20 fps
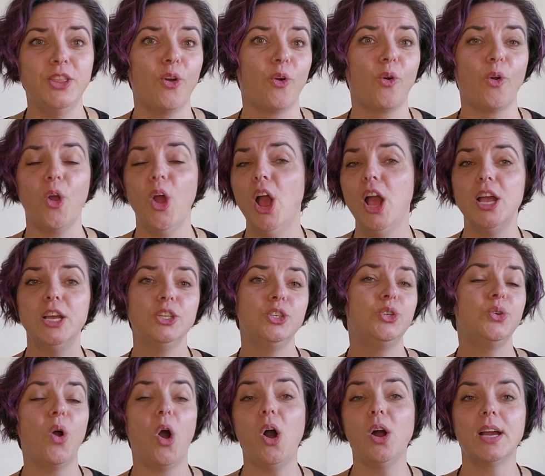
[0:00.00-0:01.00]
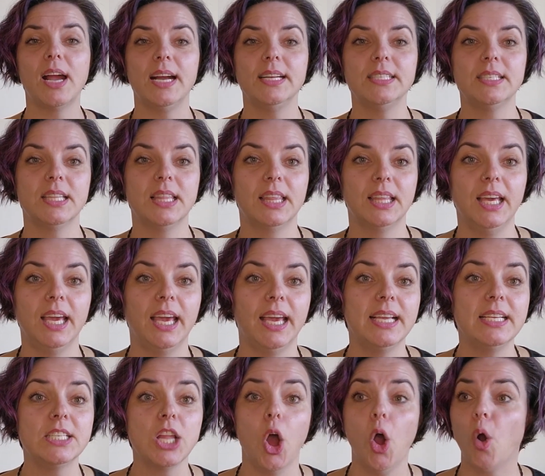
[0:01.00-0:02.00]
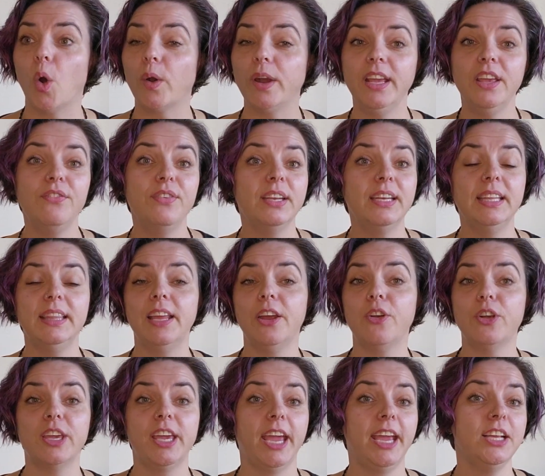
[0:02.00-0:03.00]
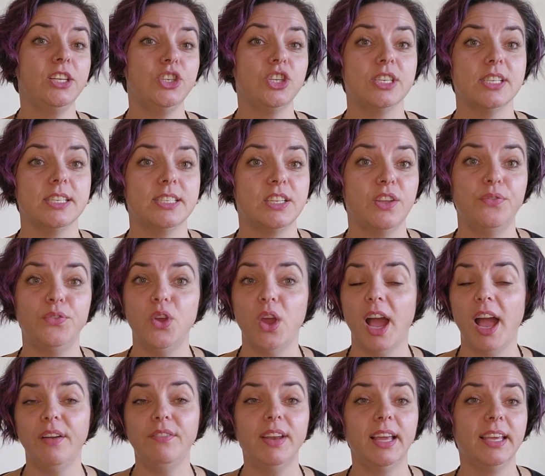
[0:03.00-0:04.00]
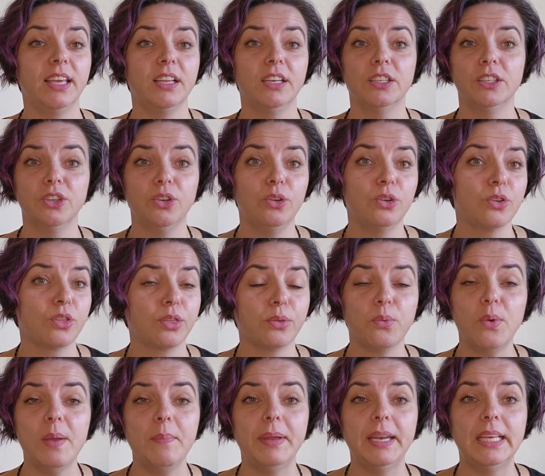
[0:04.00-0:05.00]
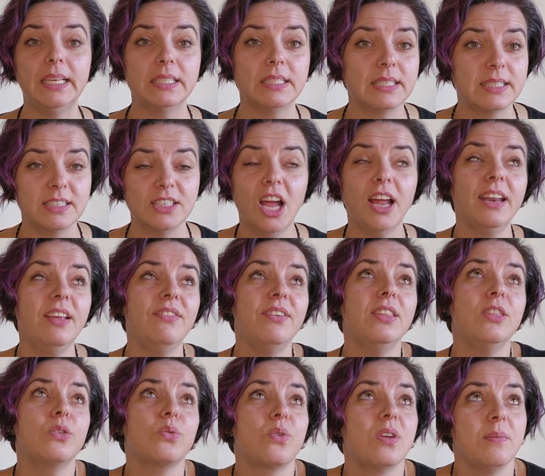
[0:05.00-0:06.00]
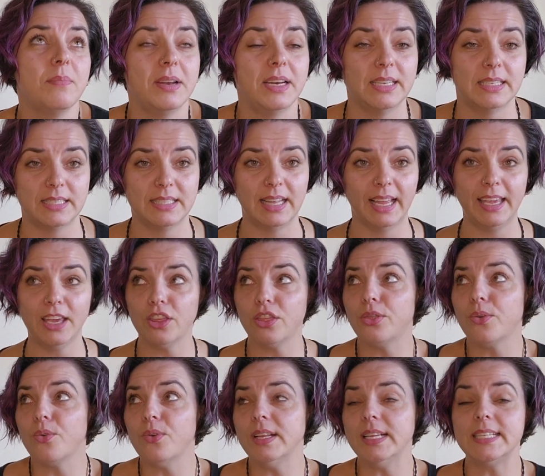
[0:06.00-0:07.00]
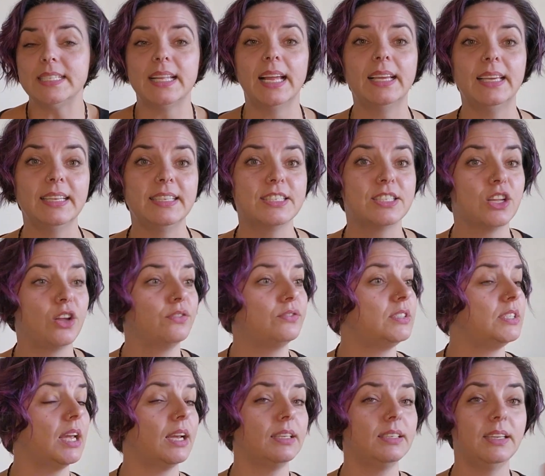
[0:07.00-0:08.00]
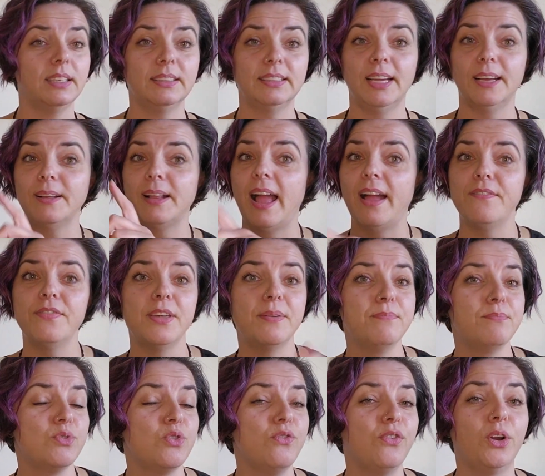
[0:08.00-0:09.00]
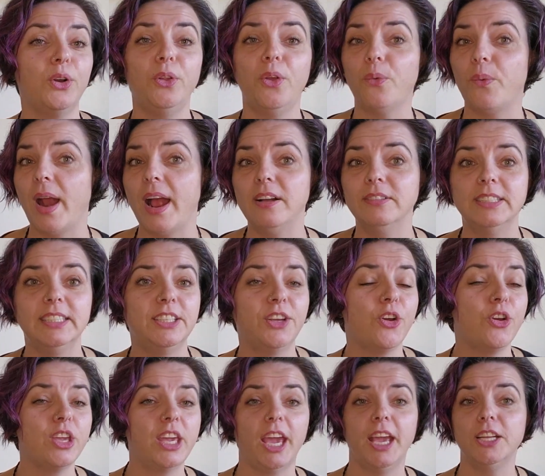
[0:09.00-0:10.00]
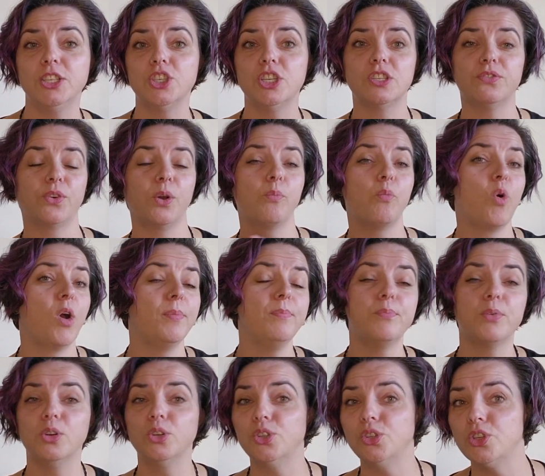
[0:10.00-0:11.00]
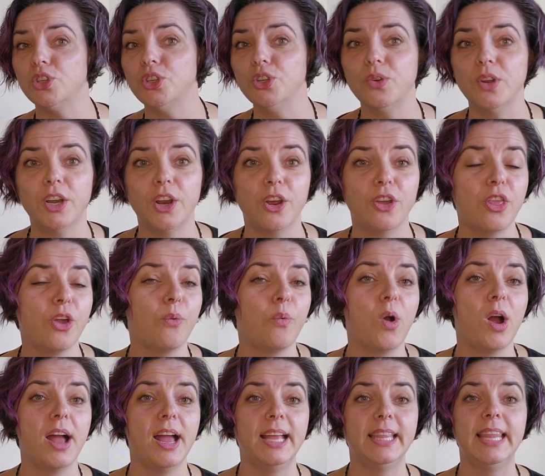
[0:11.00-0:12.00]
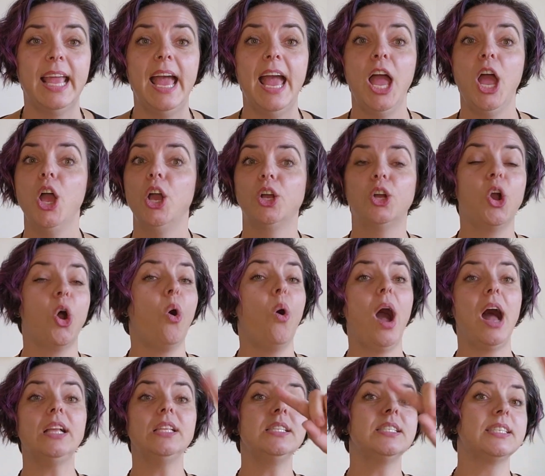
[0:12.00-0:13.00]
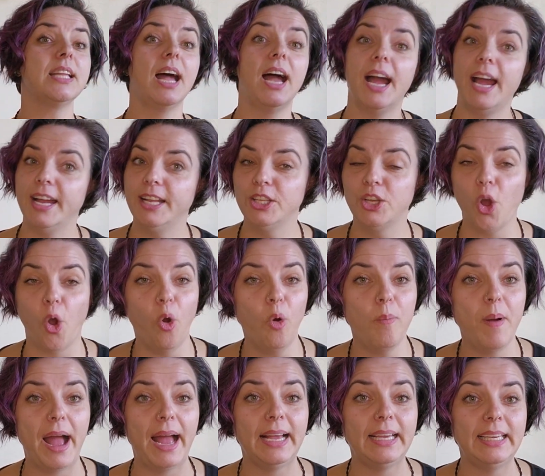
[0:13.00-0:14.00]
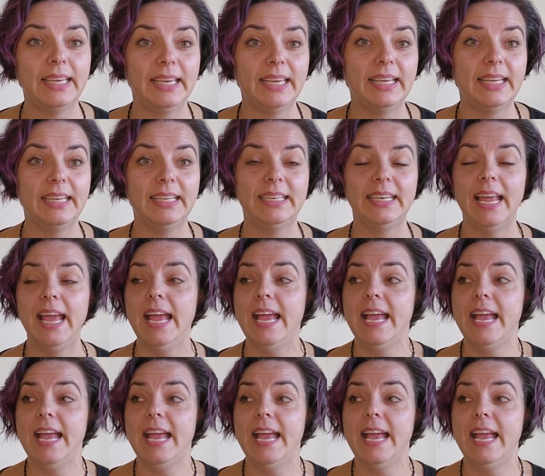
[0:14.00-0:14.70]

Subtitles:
or do all kinds of things, or even in their cages. If you have like a little 3 minutes, not even 3 minutes, like a 30 seconds of have them move around in their cages from one perch to another one, go outside, go back in.